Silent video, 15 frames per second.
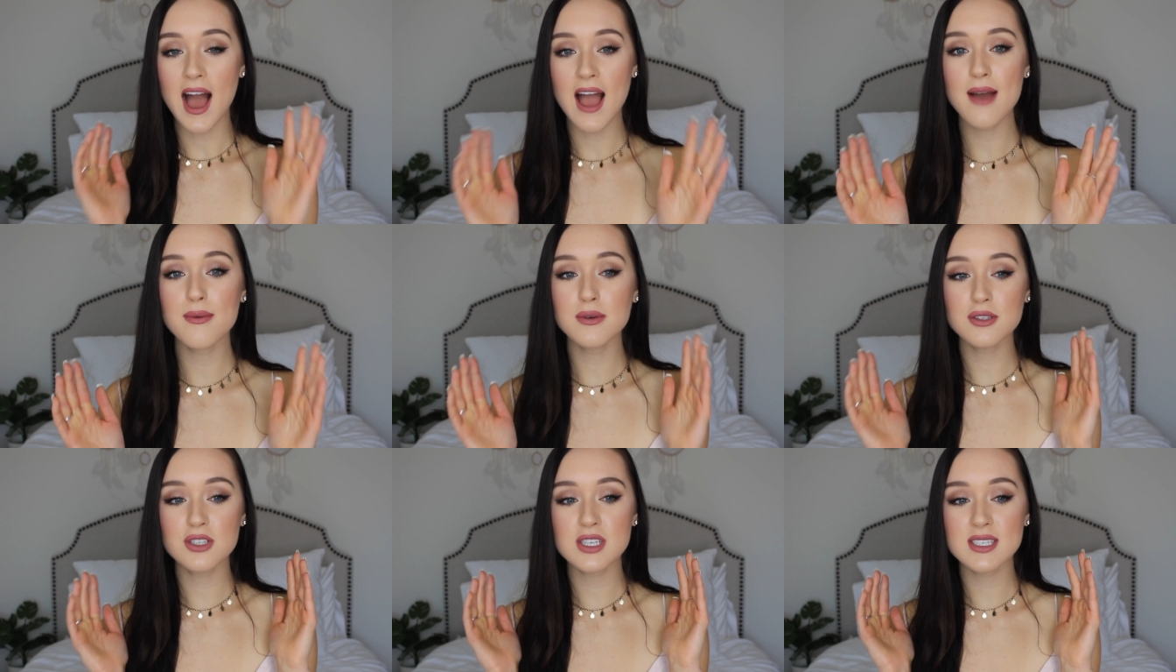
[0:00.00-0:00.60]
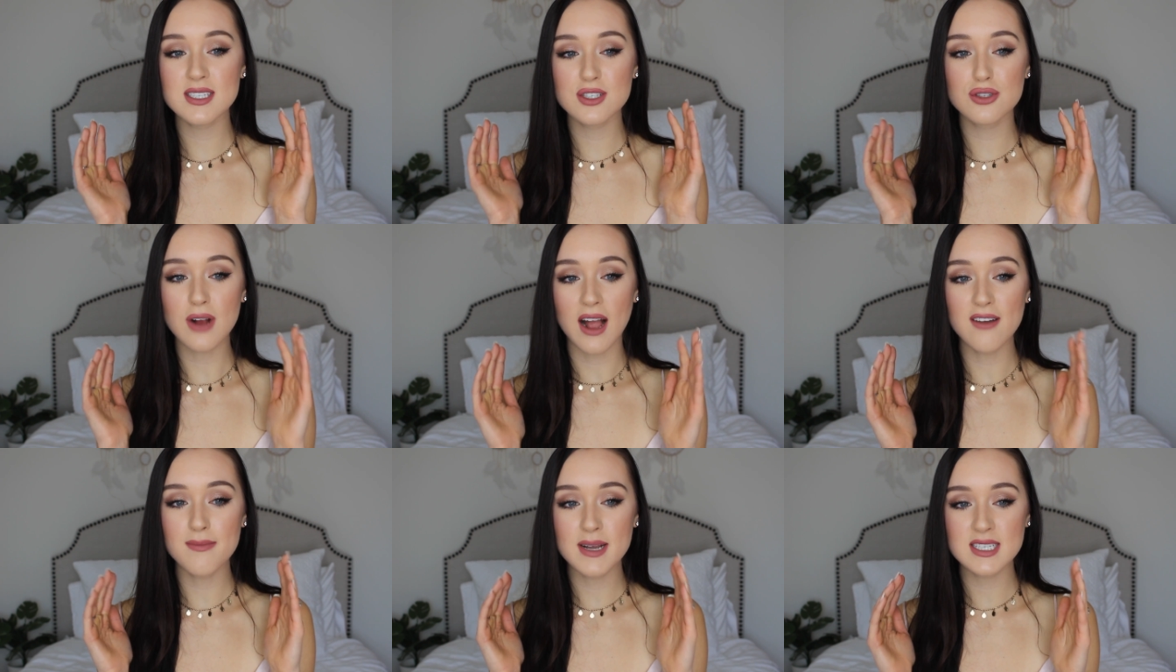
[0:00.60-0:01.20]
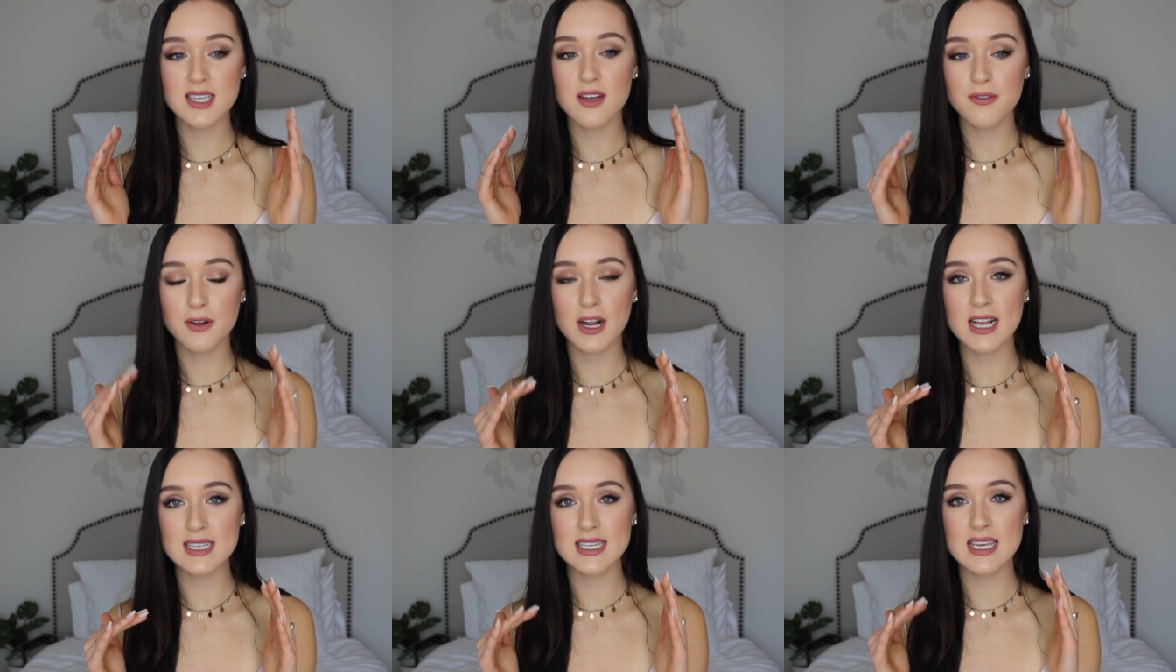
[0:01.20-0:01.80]
I will just drive myself
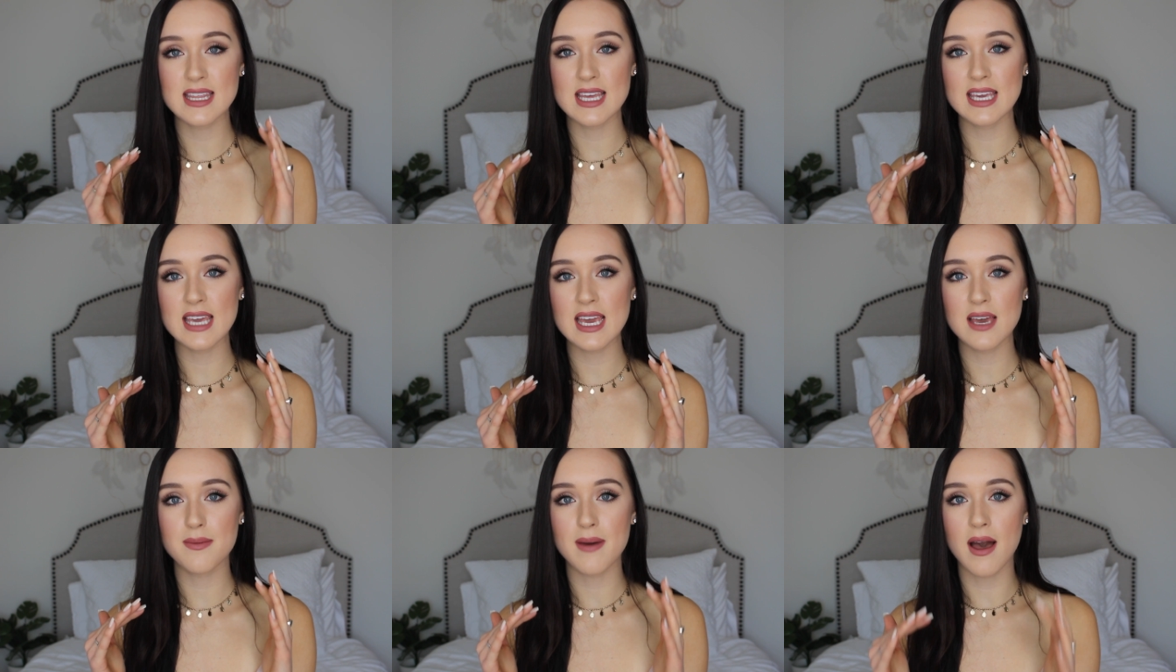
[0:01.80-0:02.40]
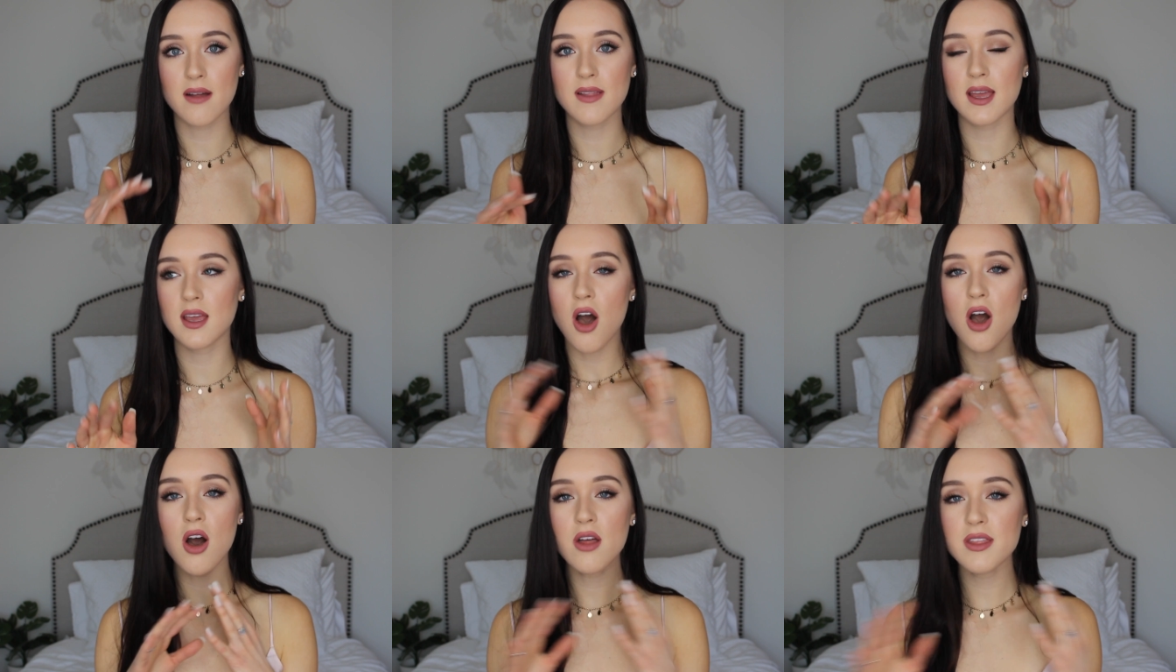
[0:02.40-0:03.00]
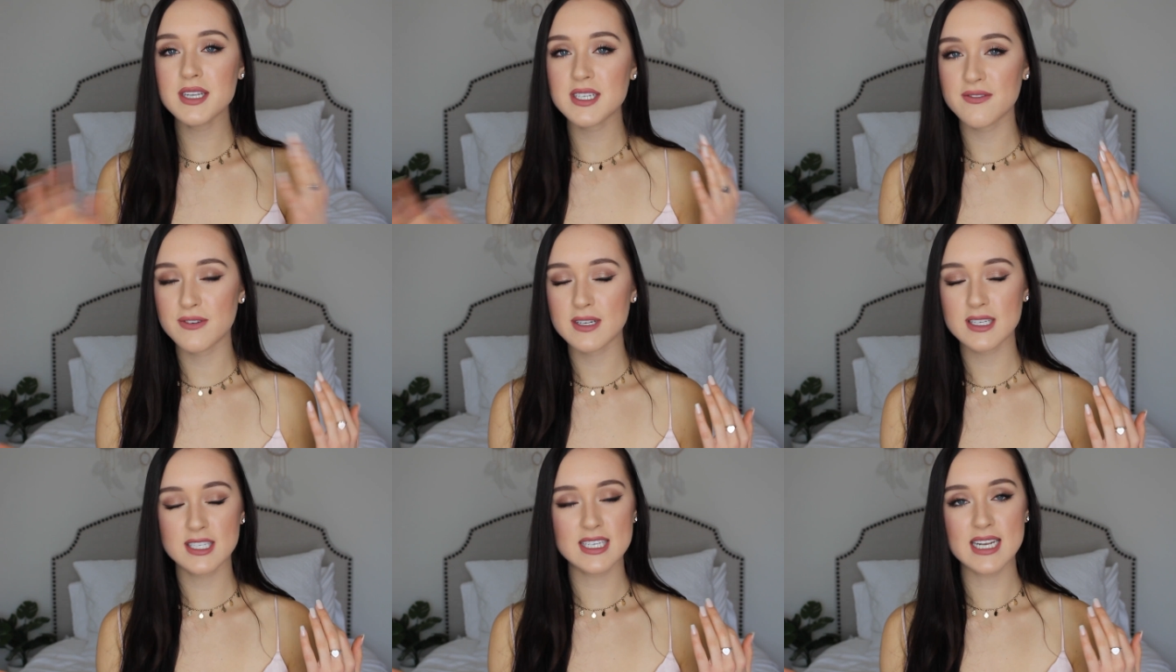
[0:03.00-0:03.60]
crazy thinking about like all the
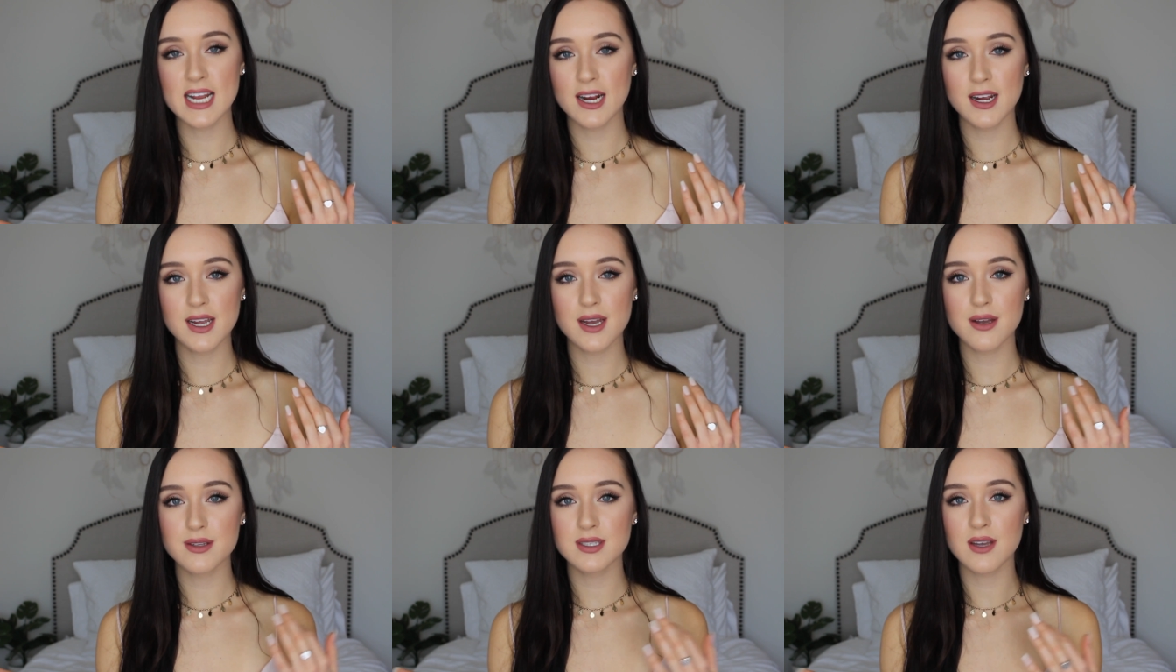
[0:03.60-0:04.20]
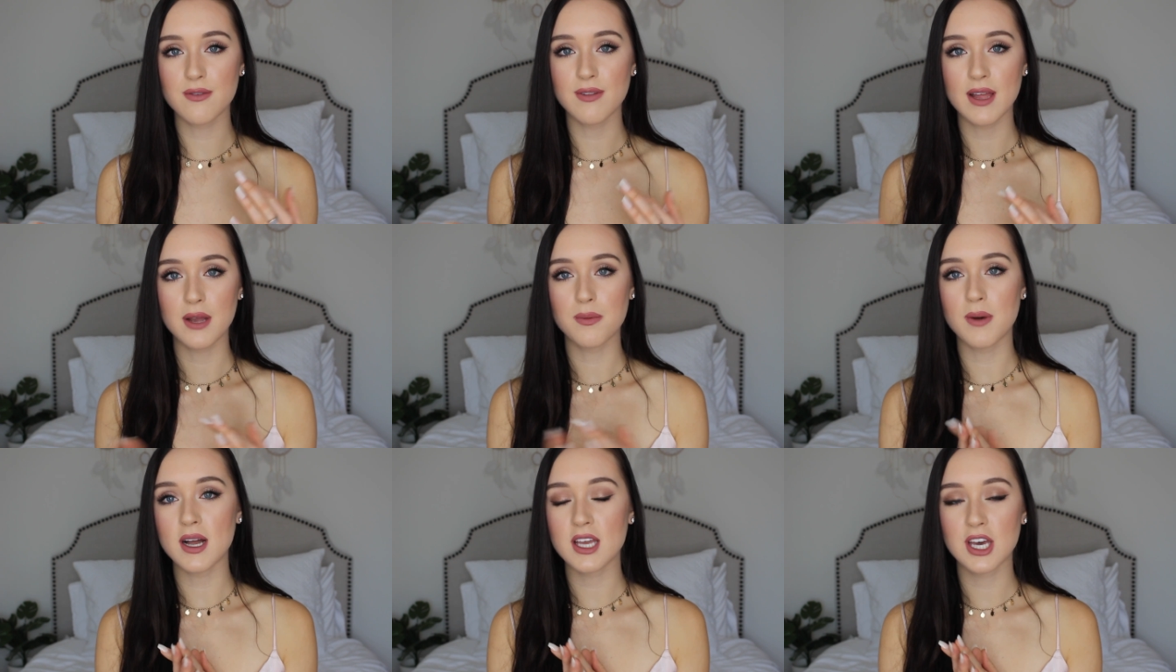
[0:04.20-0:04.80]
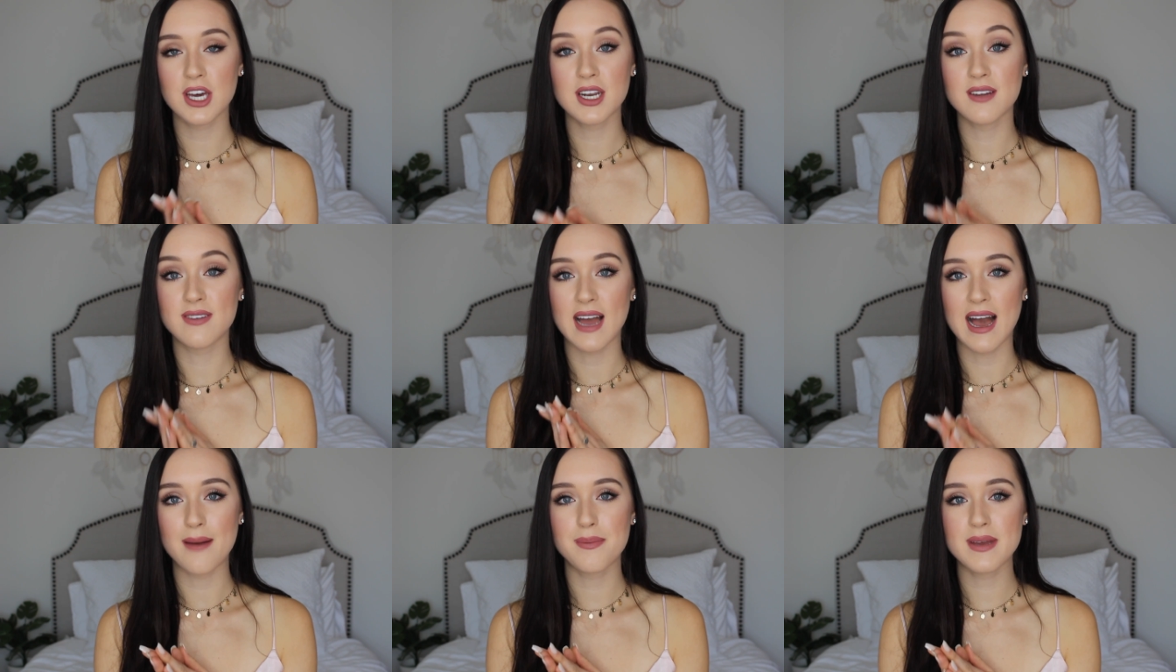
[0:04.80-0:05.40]
different scenarios scenarios of like what could have
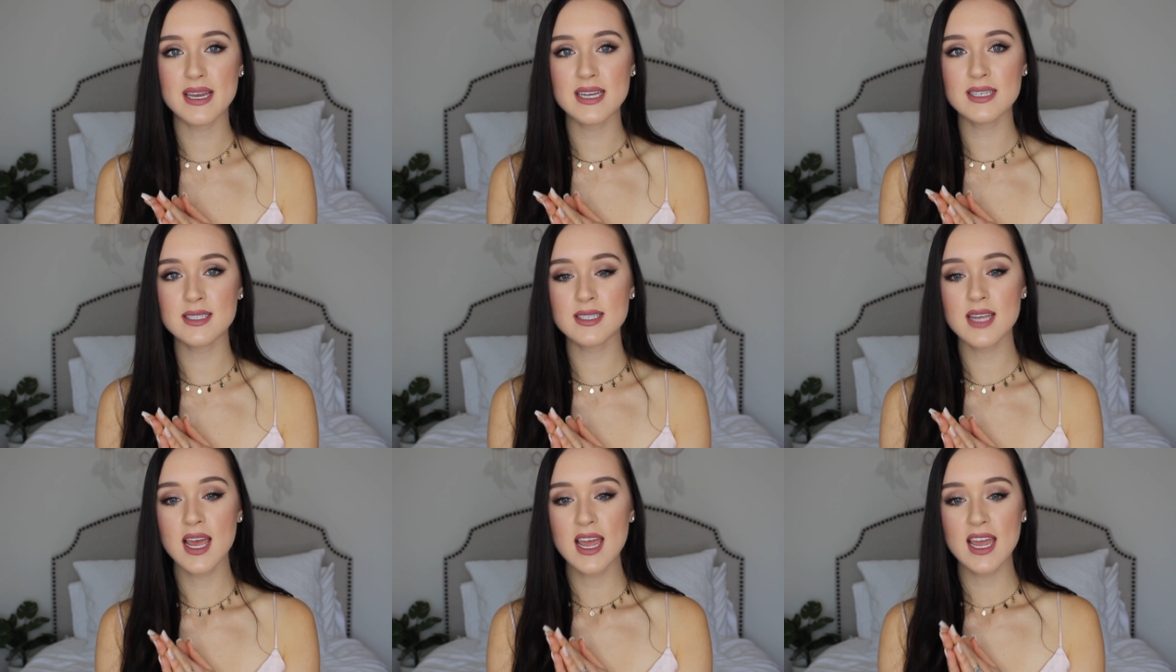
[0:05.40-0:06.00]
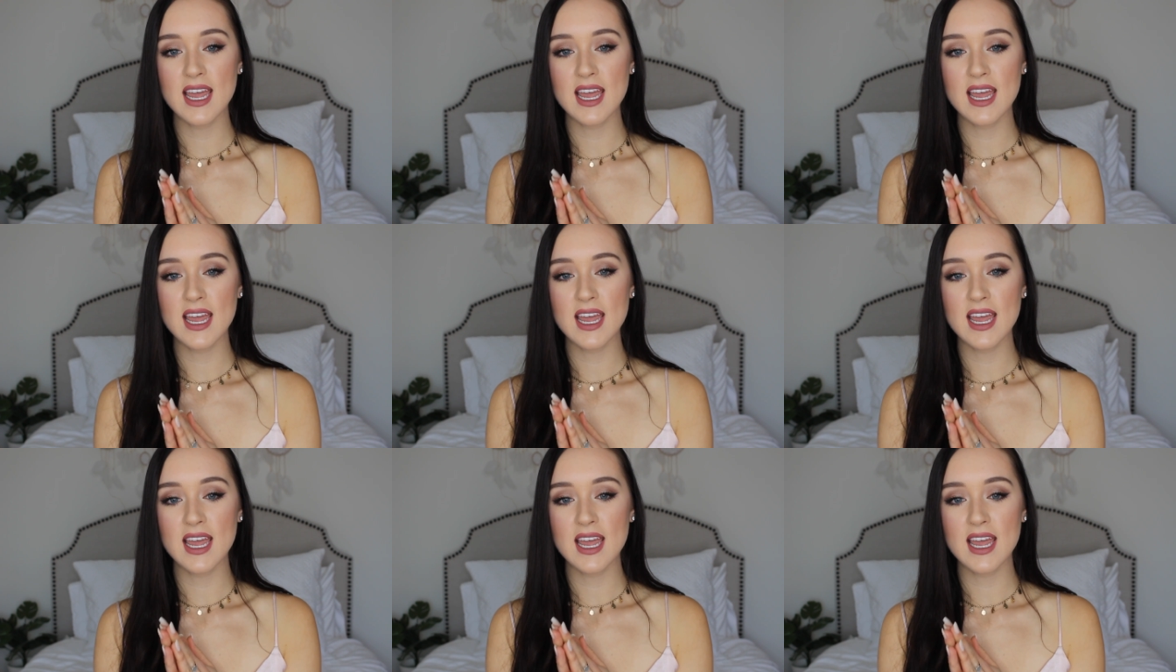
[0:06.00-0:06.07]
happened